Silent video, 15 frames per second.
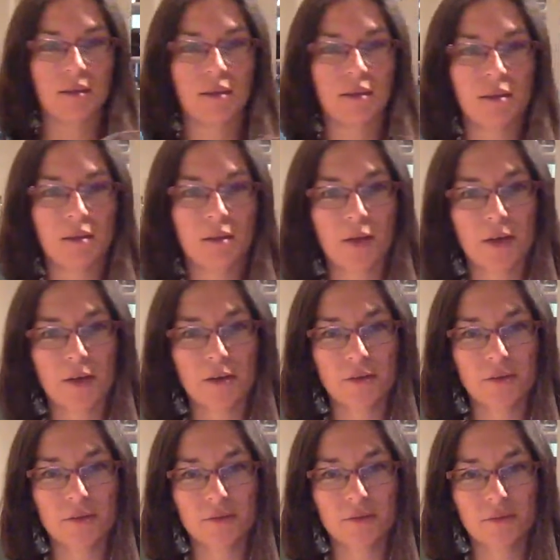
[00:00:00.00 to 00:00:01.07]
There we go.
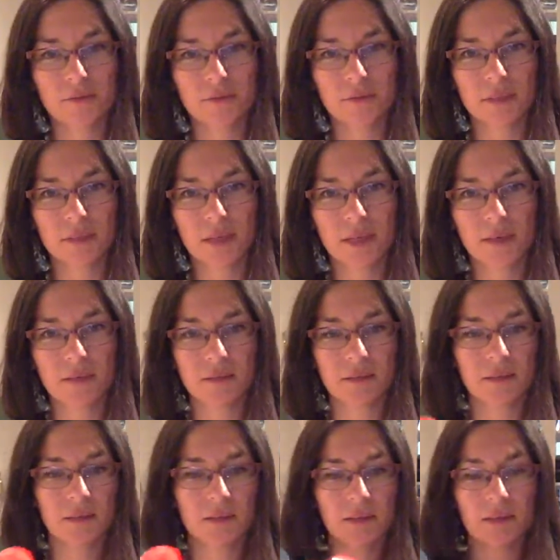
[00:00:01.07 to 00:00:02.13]
Okay.
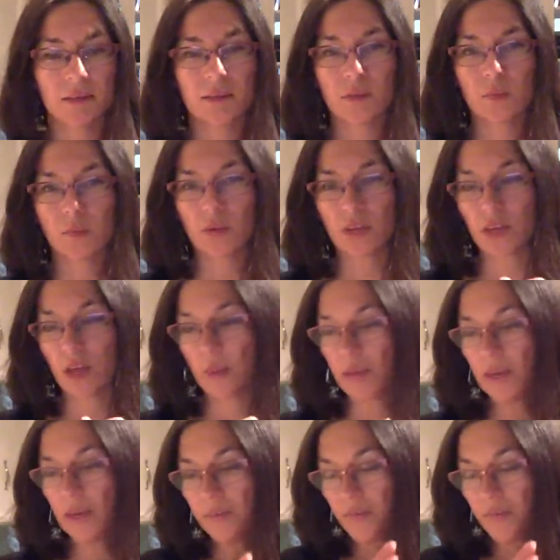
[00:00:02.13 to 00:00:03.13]
Super yummy.